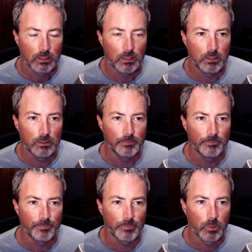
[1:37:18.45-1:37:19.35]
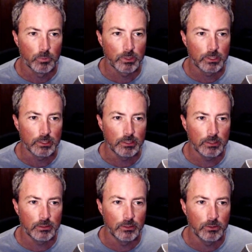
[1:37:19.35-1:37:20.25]
We're going to get
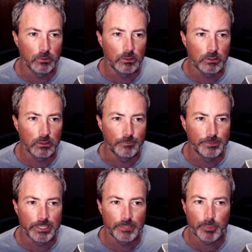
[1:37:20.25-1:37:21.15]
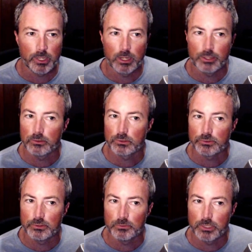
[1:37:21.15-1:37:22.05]
the node of type audio
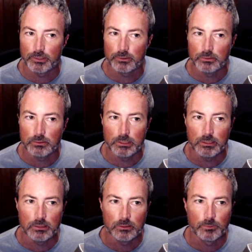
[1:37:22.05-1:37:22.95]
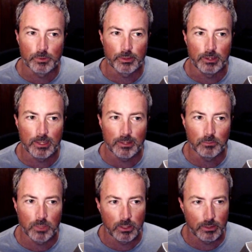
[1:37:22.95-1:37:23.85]
stream player 2D with the name
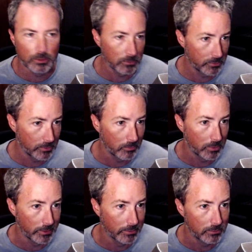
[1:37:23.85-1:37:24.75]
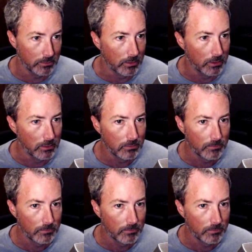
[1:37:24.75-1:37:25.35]
audio stream player 2D.